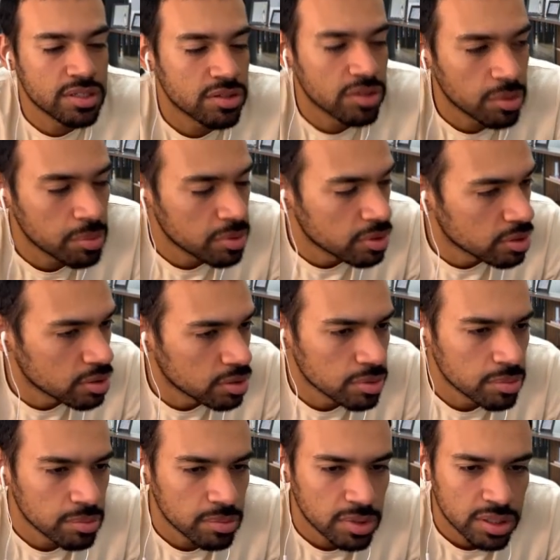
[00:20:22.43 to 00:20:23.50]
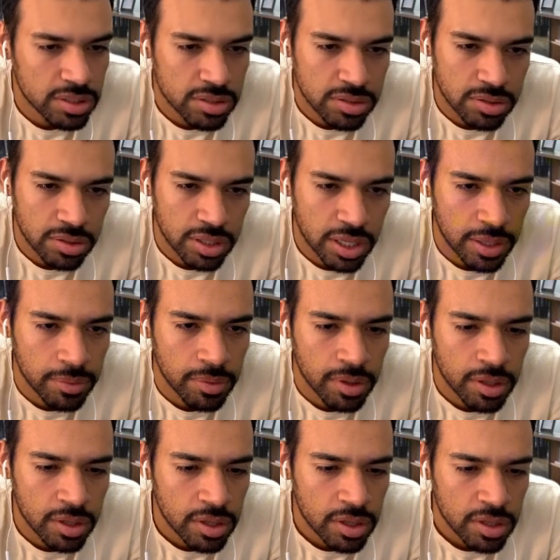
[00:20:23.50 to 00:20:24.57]
stop here, but it's okay.
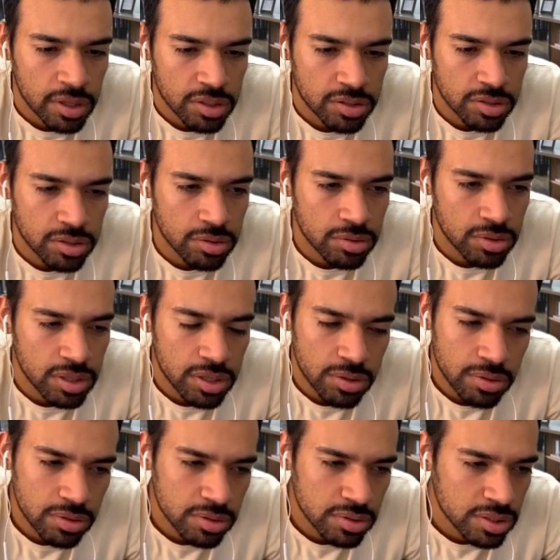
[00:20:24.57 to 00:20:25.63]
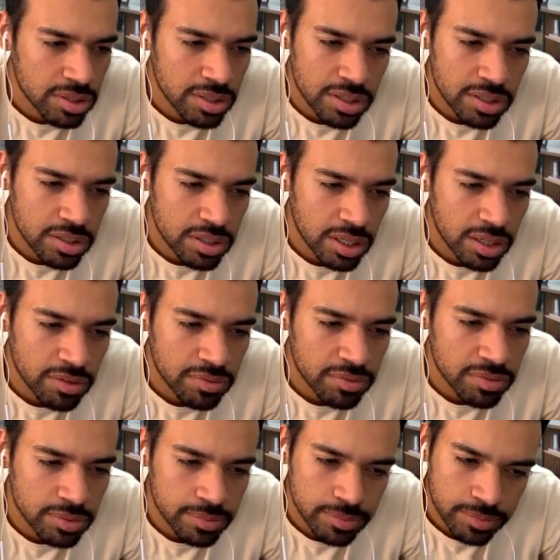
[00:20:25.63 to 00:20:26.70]
So Euro
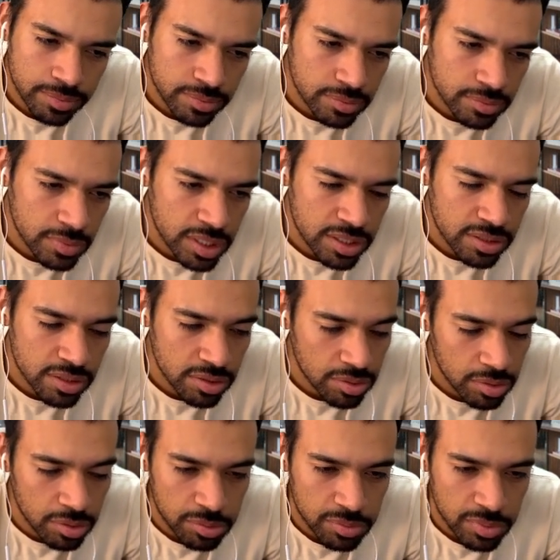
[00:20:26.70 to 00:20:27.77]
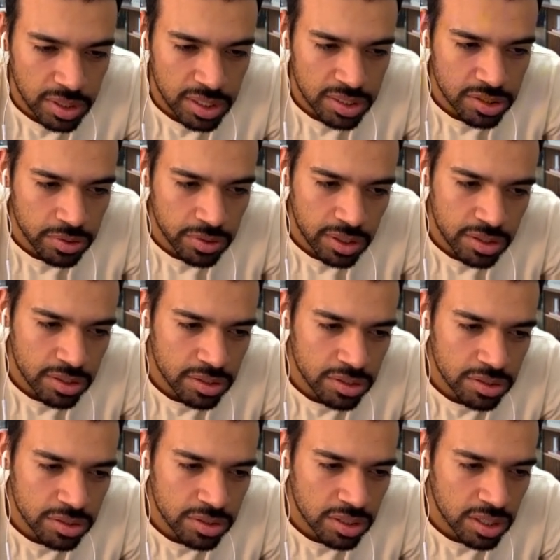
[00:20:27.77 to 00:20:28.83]
CHF, based on my
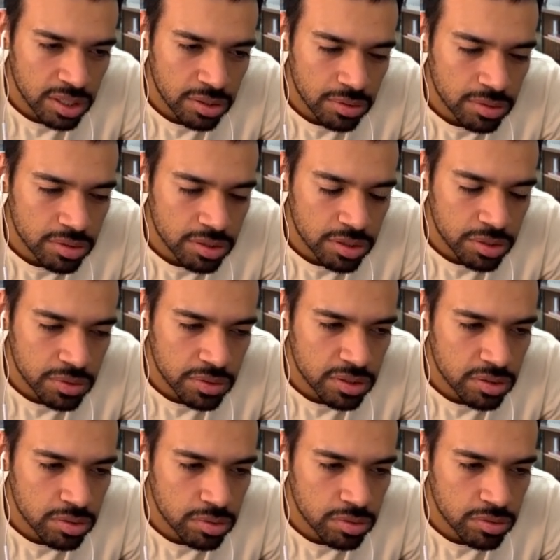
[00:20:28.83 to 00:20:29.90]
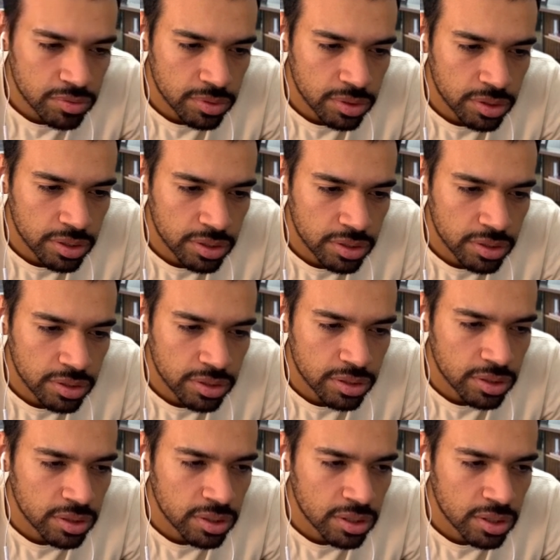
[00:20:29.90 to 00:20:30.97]
strategies, I continuously look for